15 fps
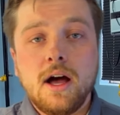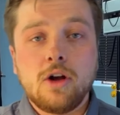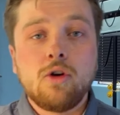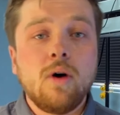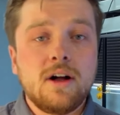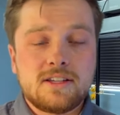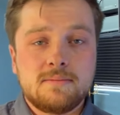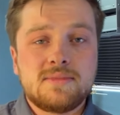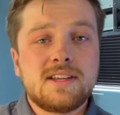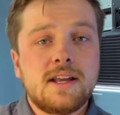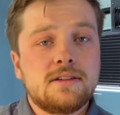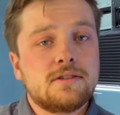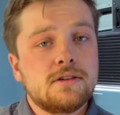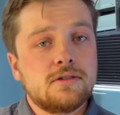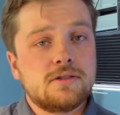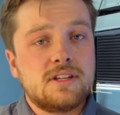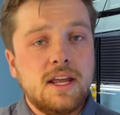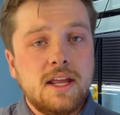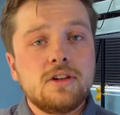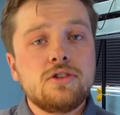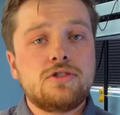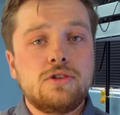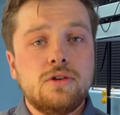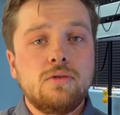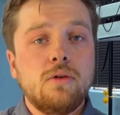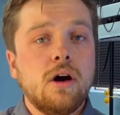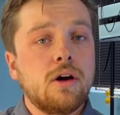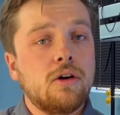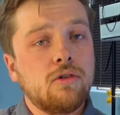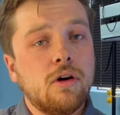quantum sensors into
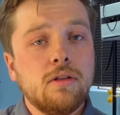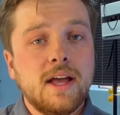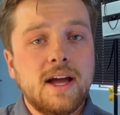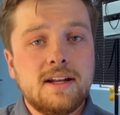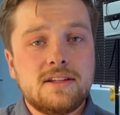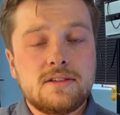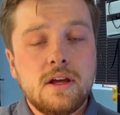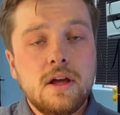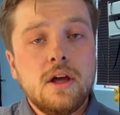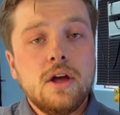our grow lights